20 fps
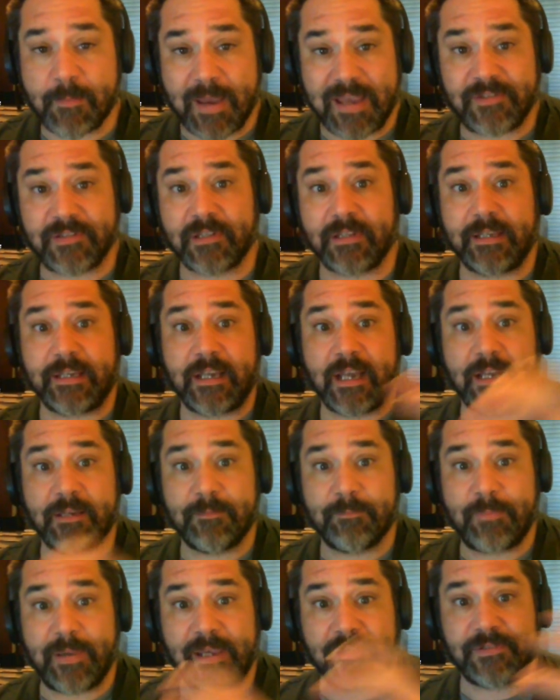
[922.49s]
They basically
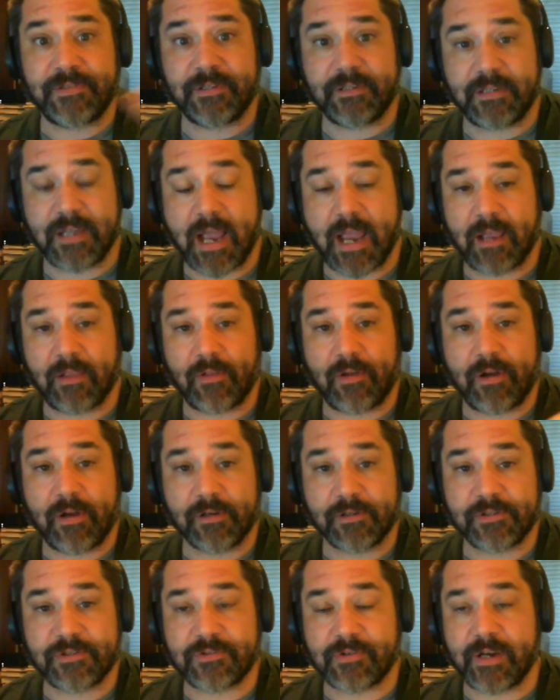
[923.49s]
cut and pasted
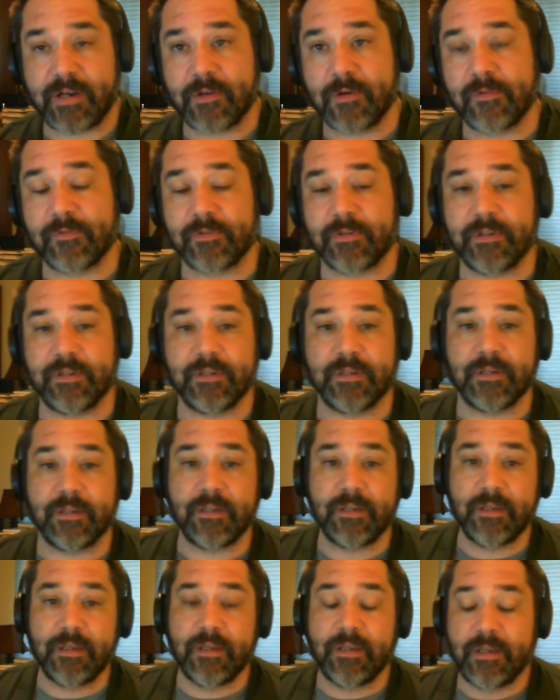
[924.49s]
dialogue straight over
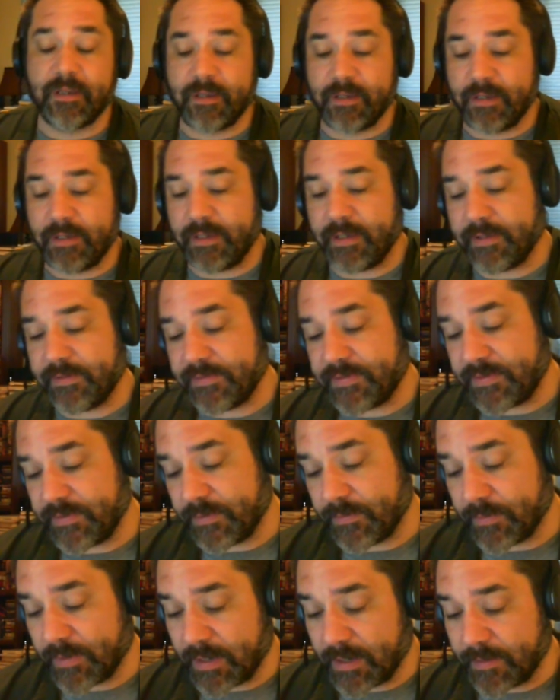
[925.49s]
into
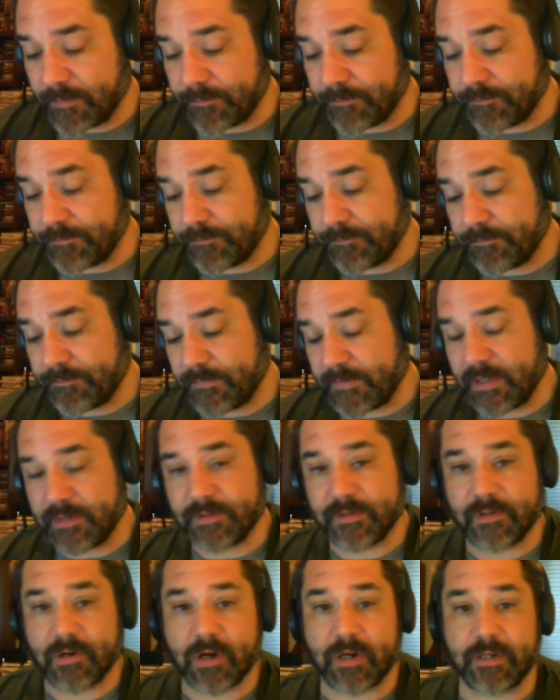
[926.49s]

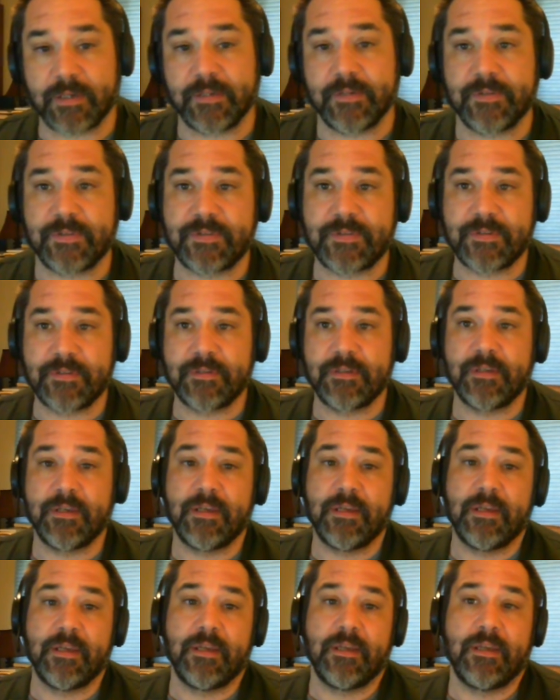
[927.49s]
into
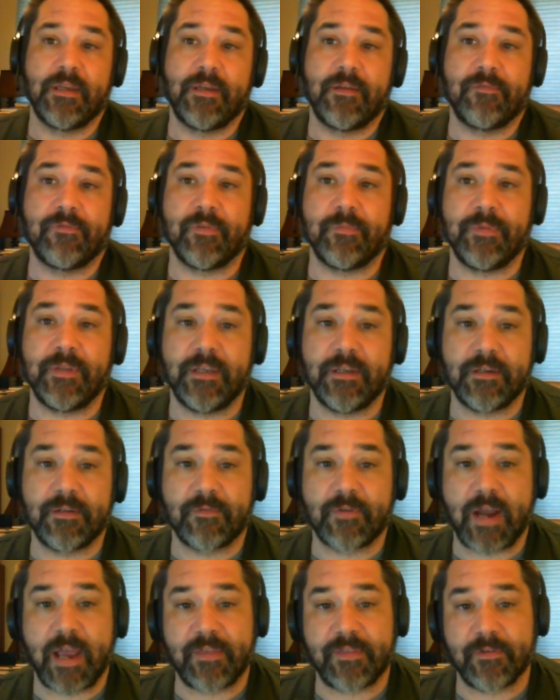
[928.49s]
darkness from
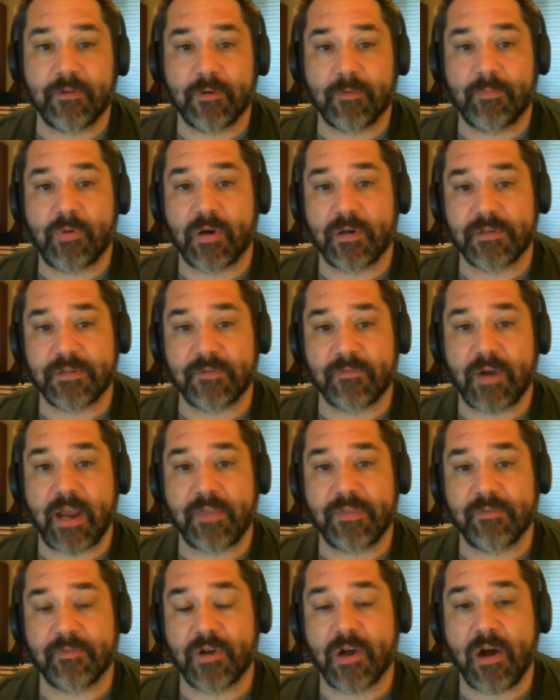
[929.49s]
the end of Wrath or
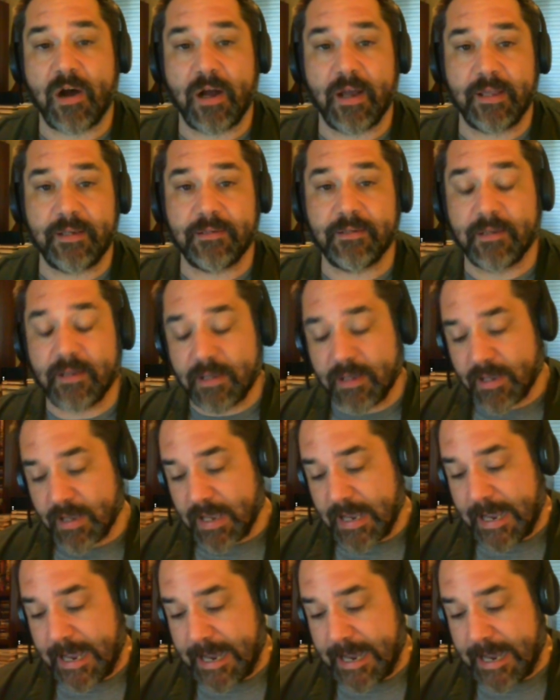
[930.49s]
parts of Wrath of Khan.